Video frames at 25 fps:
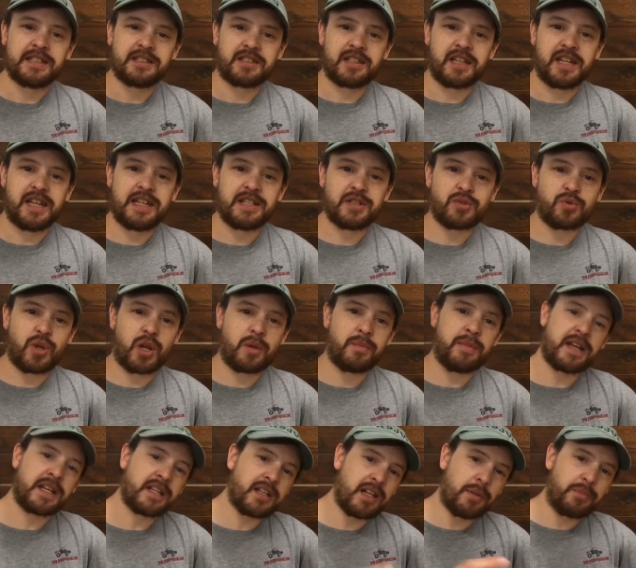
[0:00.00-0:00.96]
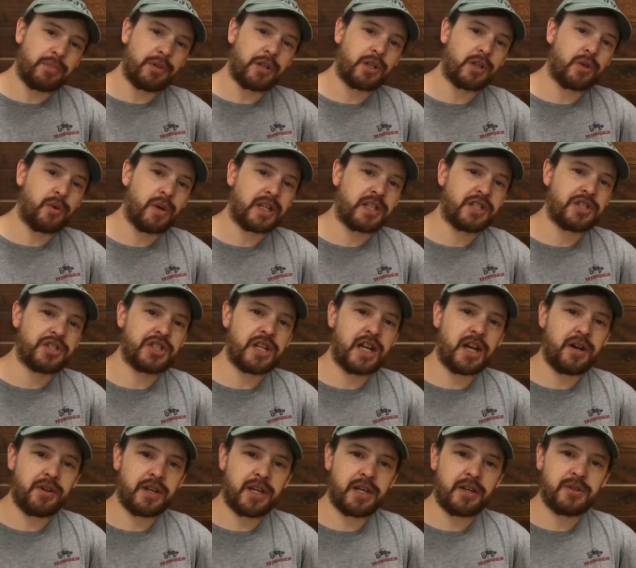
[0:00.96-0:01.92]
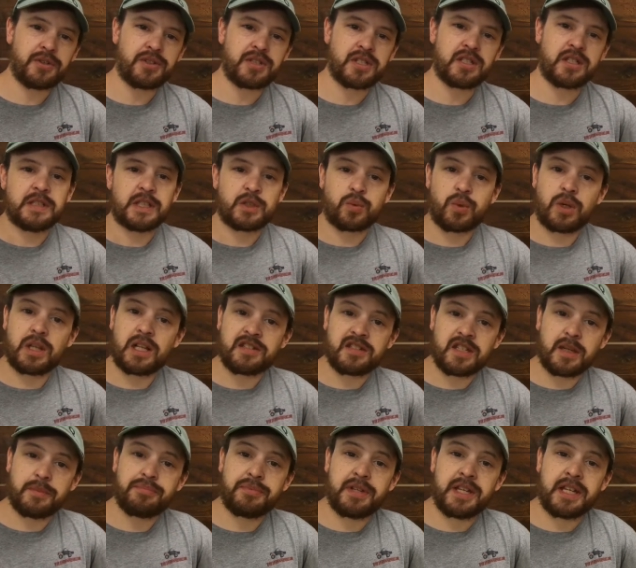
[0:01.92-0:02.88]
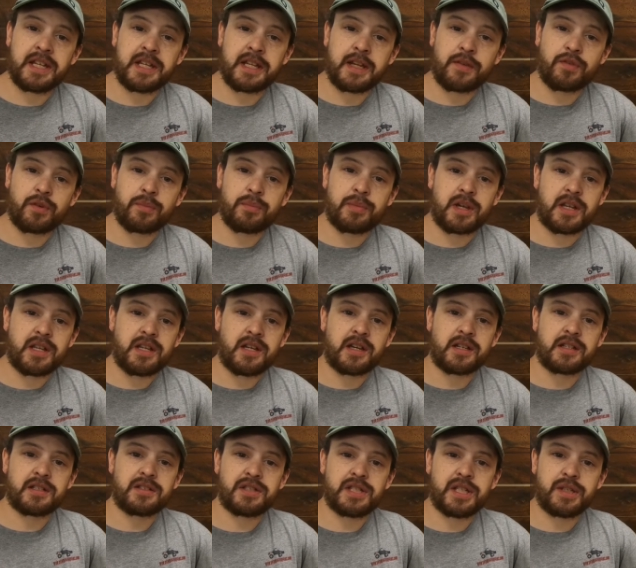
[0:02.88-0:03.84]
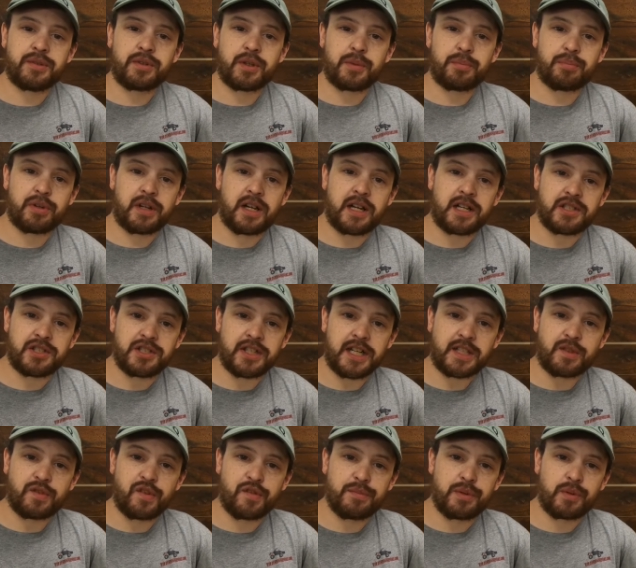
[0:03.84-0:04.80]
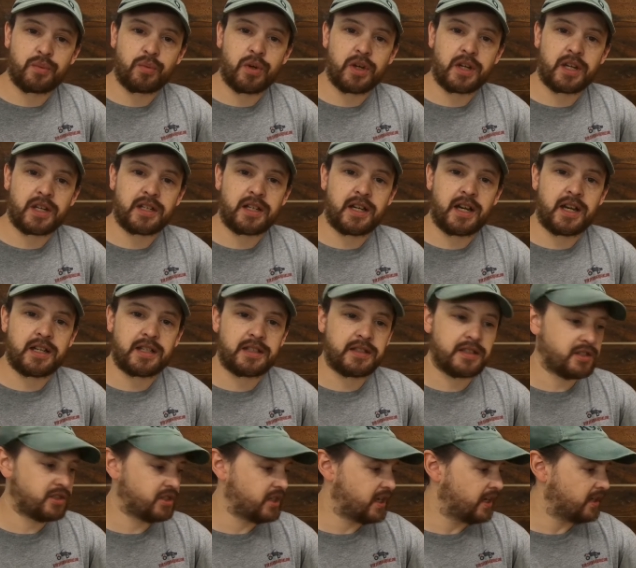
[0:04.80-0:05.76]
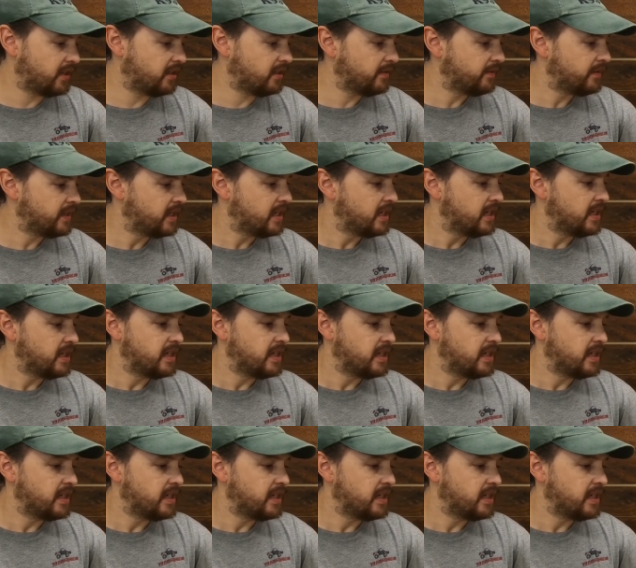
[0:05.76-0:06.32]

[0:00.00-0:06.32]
Today I just want to make a couple of quick shout outs, as well as updating everybody on a secret project we've been working on the channel.